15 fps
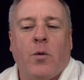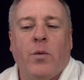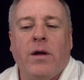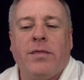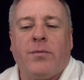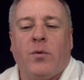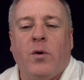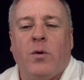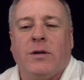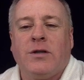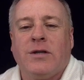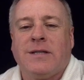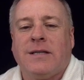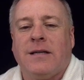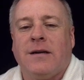went through and
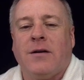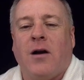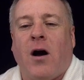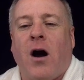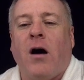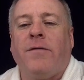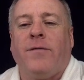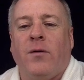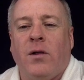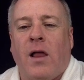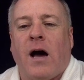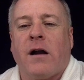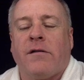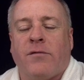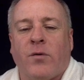just did an awful
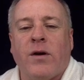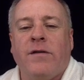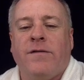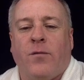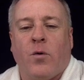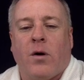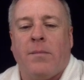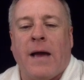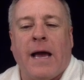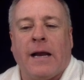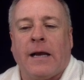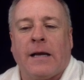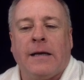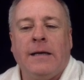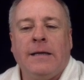lot of
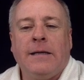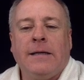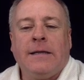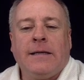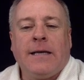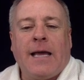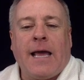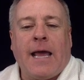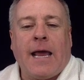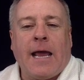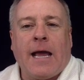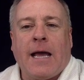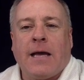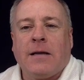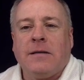reformatting.
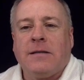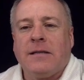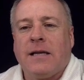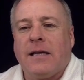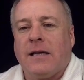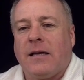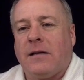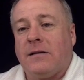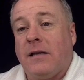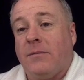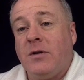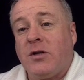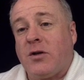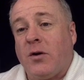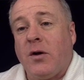And let
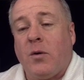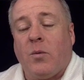me show you